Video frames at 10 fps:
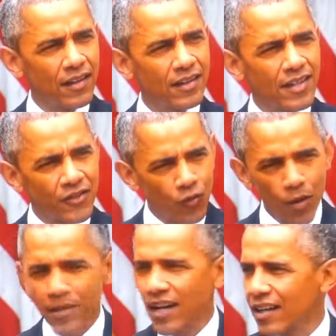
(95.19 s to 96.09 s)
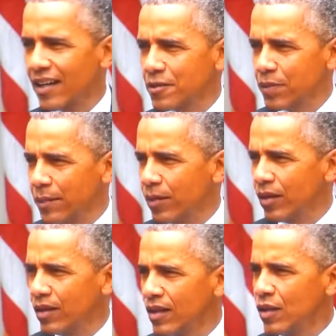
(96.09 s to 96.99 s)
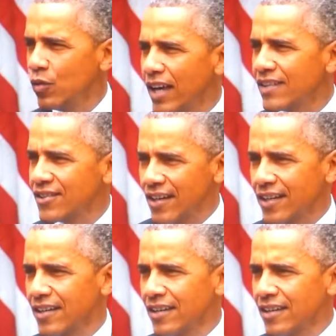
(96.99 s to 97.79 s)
discriminated against people who get sick,